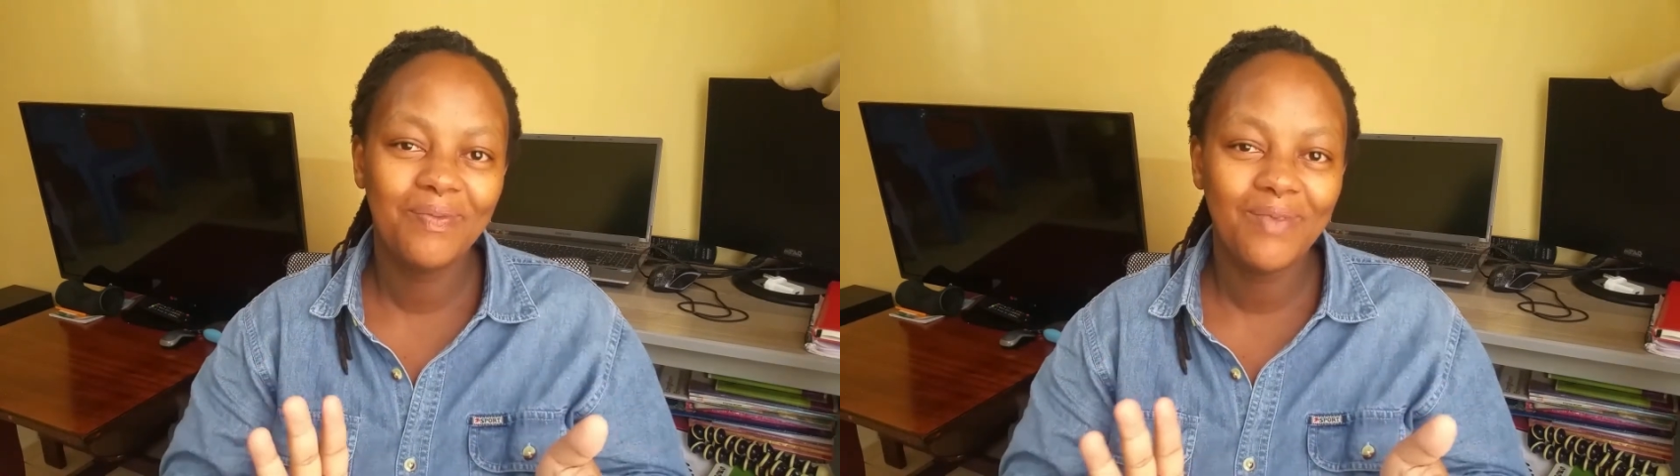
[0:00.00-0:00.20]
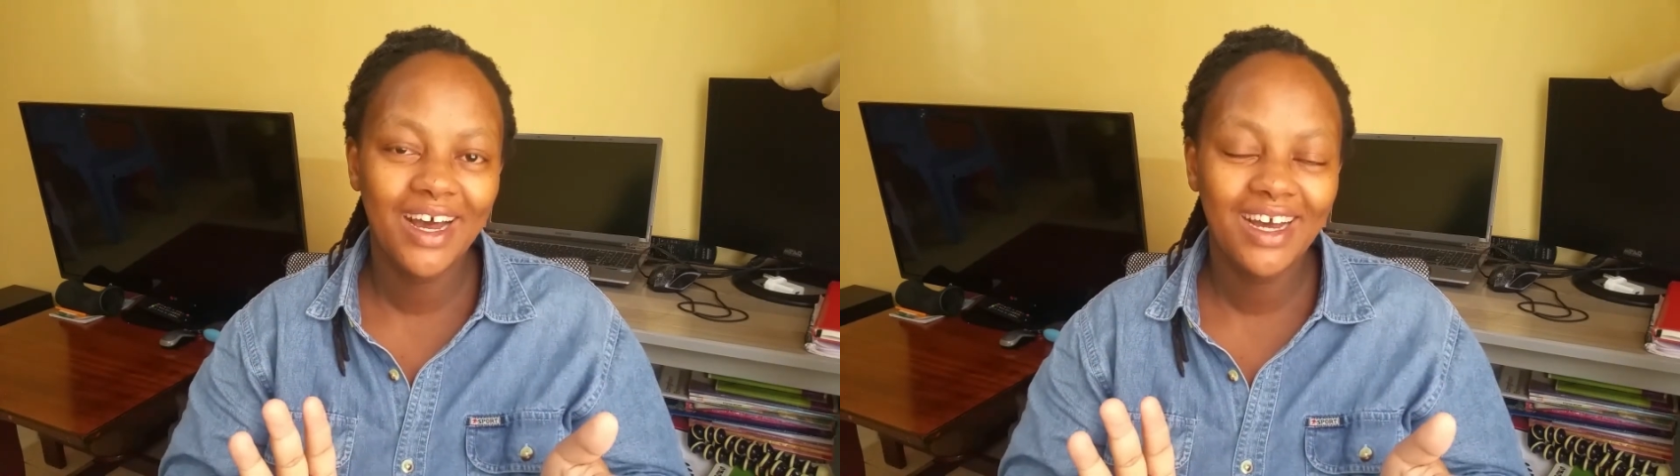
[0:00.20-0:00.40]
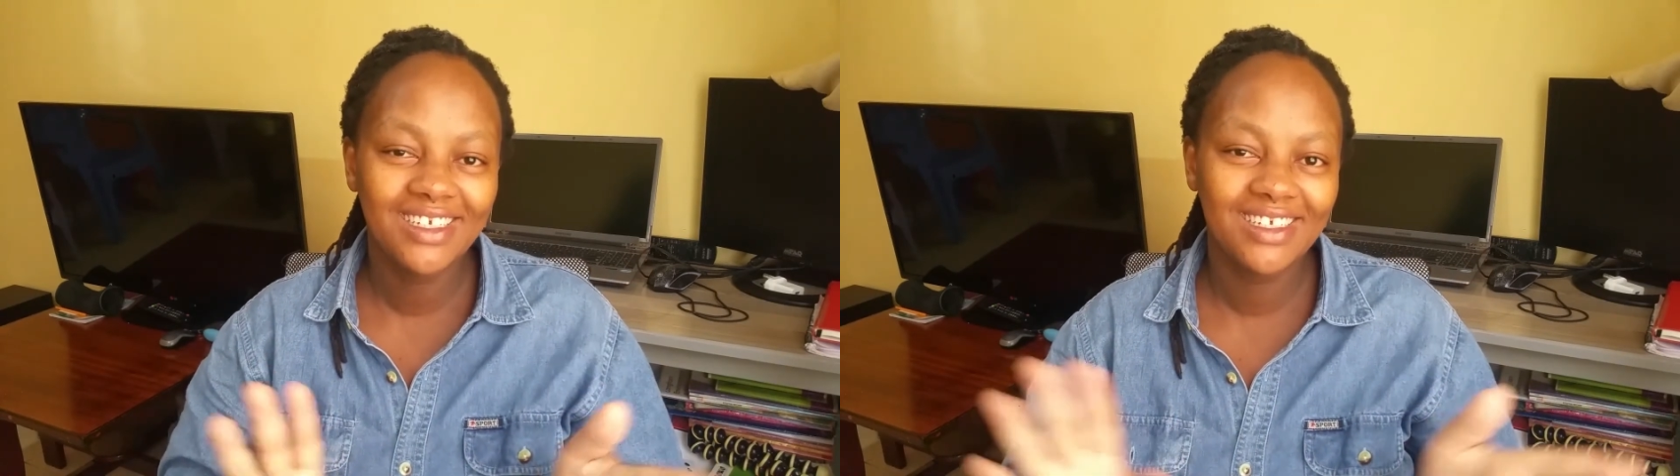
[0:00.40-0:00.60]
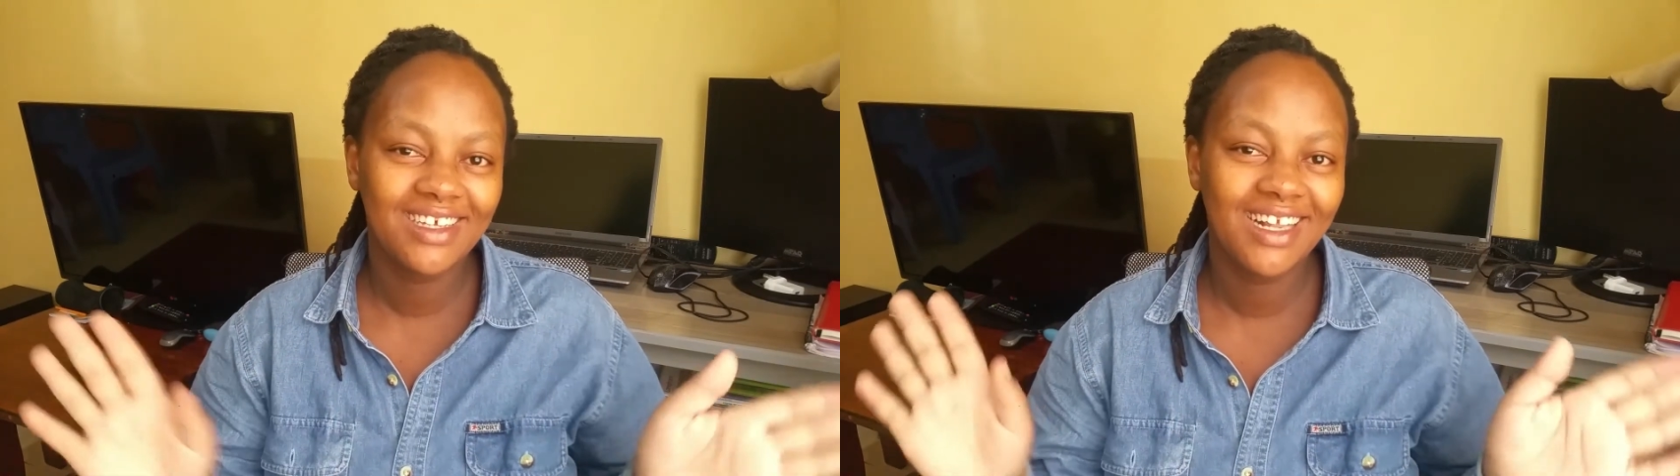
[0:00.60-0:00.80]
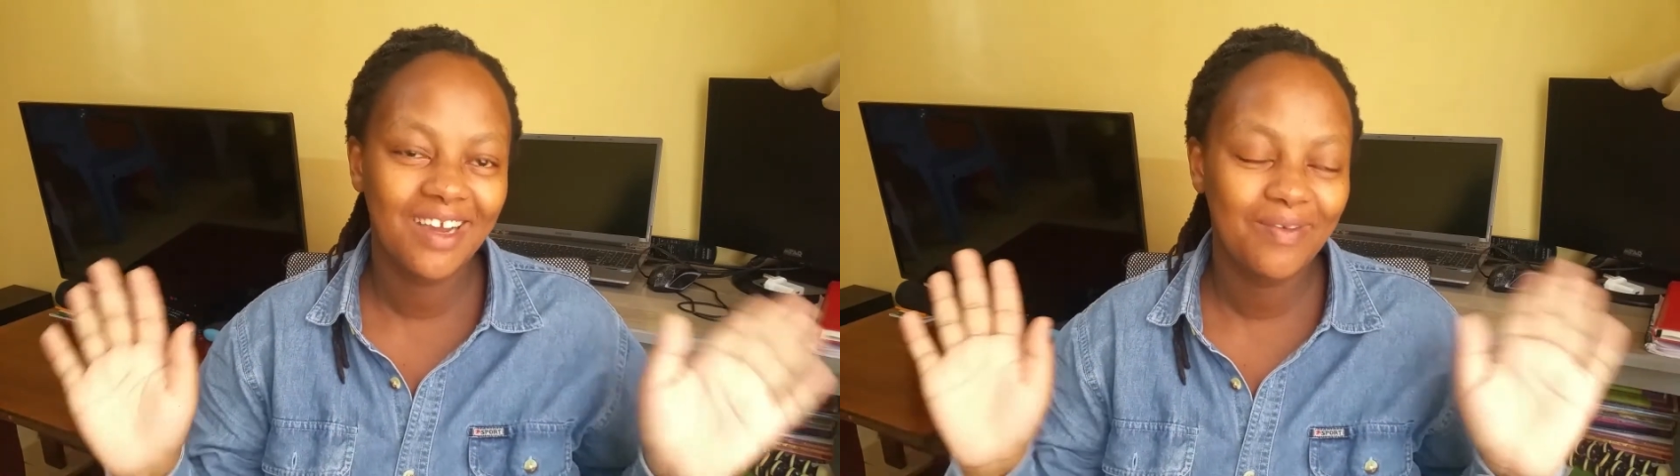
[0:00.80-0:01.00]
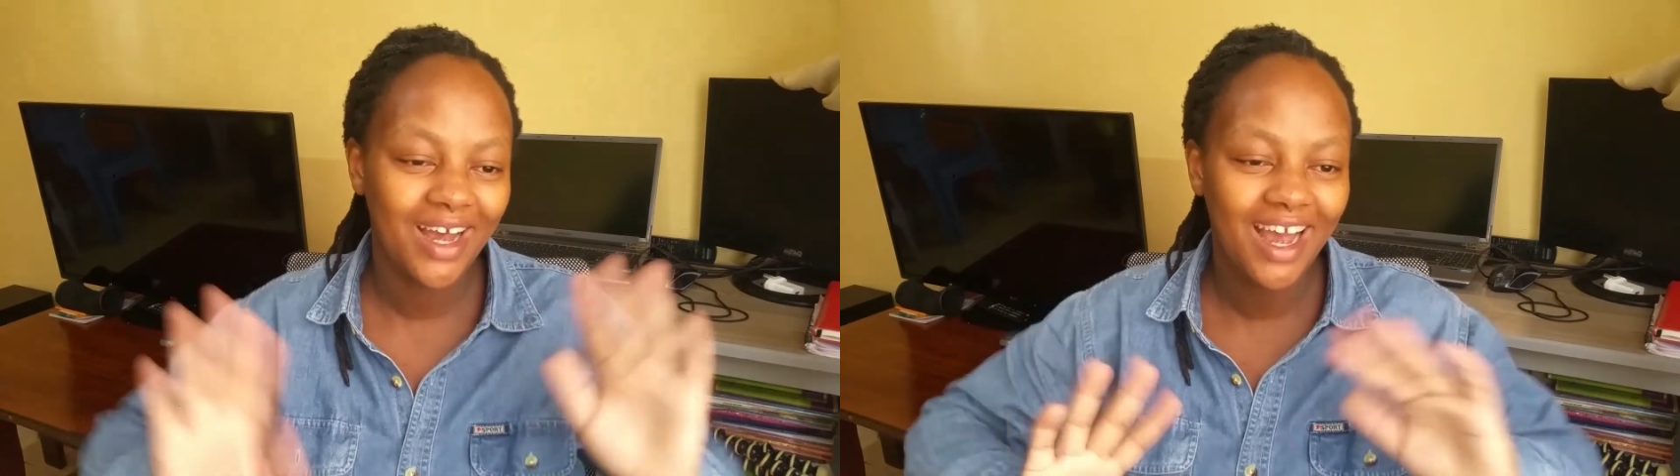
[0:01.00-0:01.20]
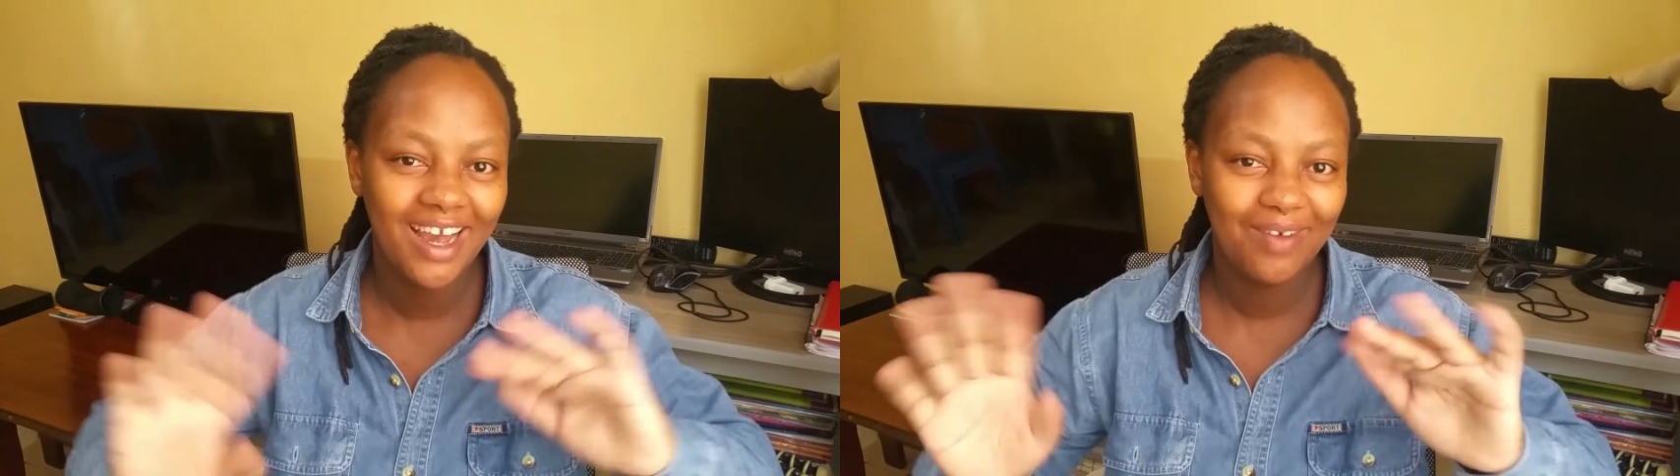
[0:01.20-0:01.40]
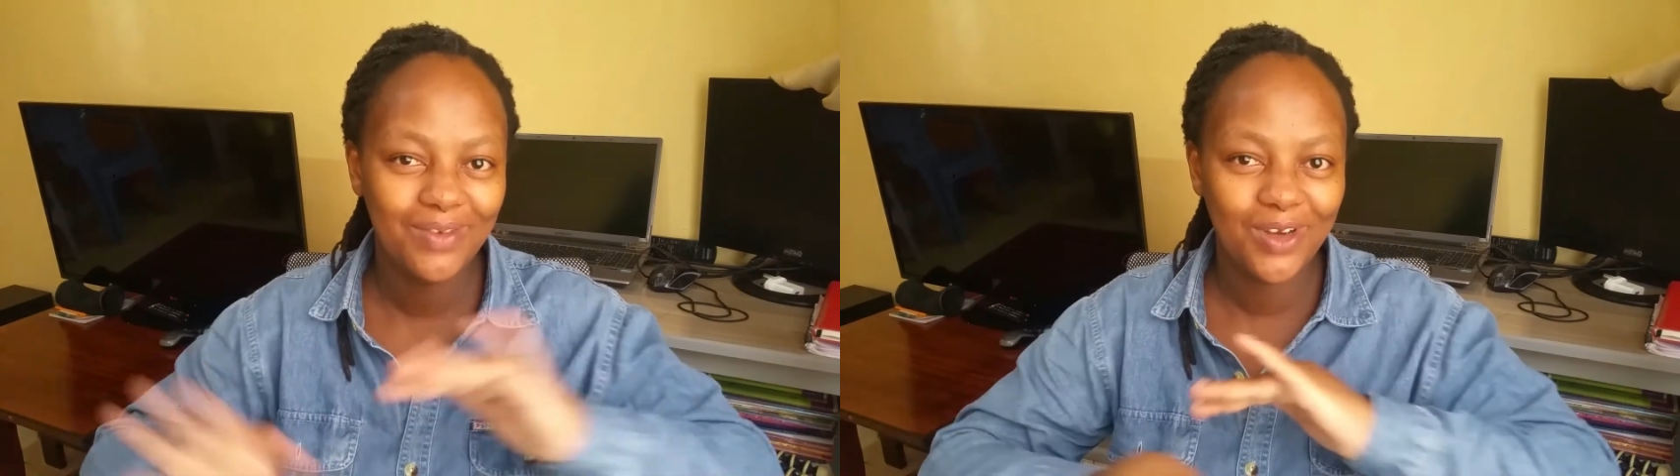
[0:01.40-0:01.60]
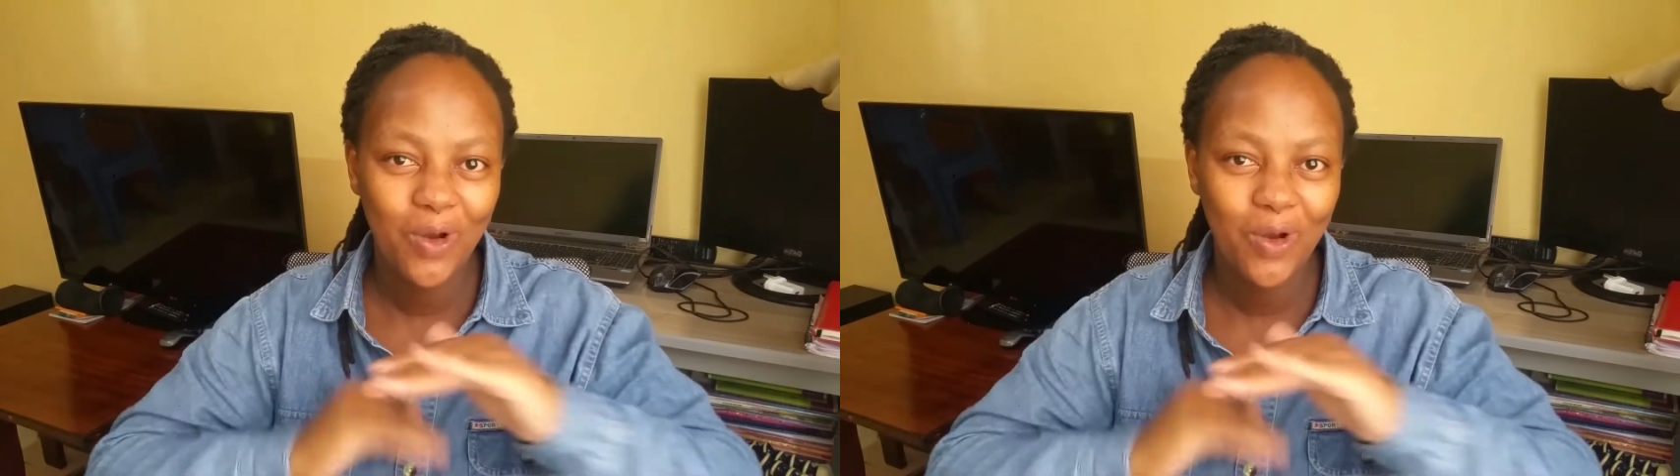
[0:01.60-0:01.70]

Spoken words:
Disclaimer, I am